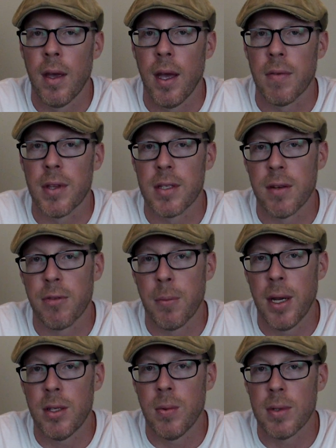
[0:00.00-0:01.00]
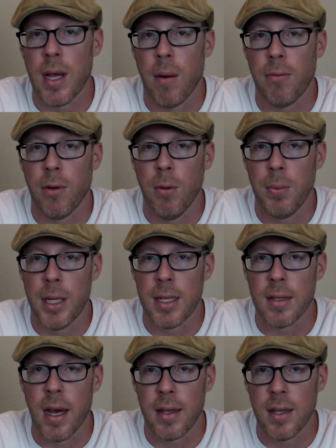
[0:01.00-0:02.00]
If this information was helpful,
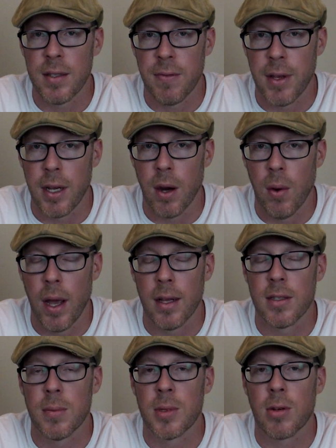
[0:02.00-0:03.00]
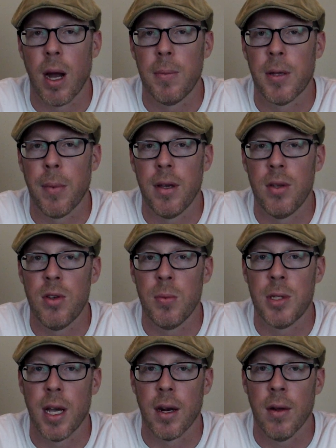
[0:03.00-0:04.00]
please like this video and subscribe to my
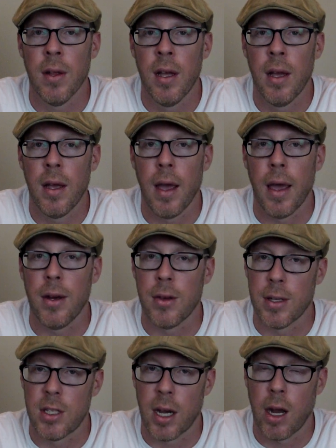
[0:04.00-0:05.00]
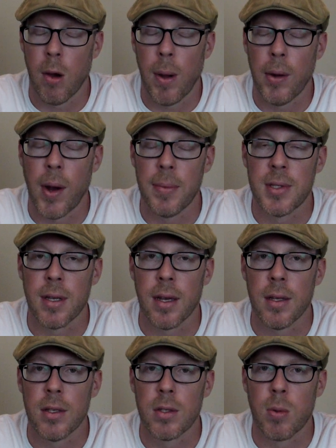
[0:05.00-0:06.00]
YouTube channel, and you can check out my
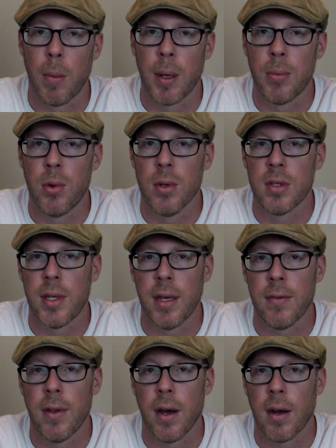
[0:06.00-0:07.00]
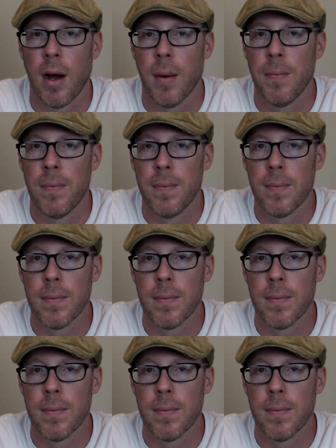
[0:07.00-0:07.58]
website, swimmingpoolsteve.com.